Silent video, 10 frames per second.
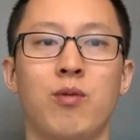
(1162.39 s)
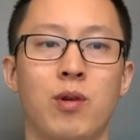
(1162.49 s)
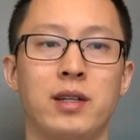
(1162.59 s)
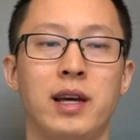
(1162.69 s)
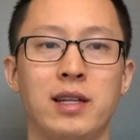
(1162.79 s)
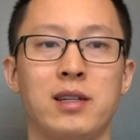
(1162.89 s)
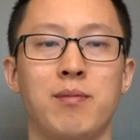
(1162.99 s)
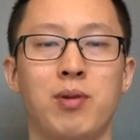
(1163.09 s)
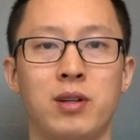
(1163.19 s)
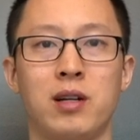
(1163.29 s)
whereas
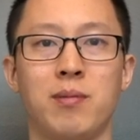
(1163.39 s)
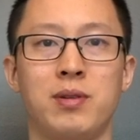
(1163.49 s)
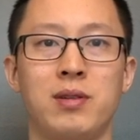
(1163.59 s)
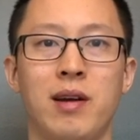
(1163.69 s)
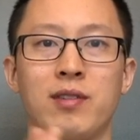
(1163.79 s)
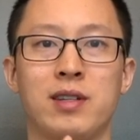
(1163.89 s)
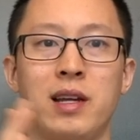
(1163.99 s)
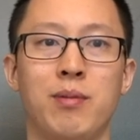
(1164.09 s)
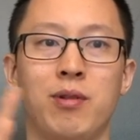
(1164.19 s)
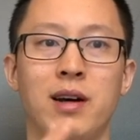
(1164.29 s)
handstand push-ups, you have to
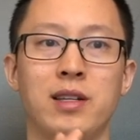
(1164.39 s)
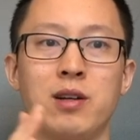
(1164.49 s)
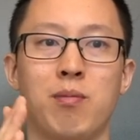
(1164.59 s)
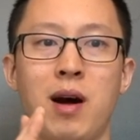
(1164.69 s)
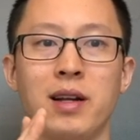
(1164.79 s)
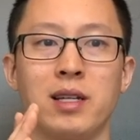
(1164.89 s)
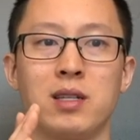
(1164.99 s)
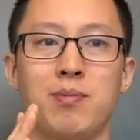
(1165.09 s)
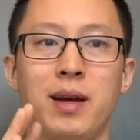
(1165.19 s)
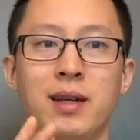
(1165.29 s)
stabilize your body in
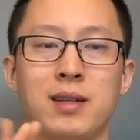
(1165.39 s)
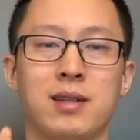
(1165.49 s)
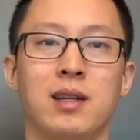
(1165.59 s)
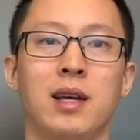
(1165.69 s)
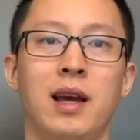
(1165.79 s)
space.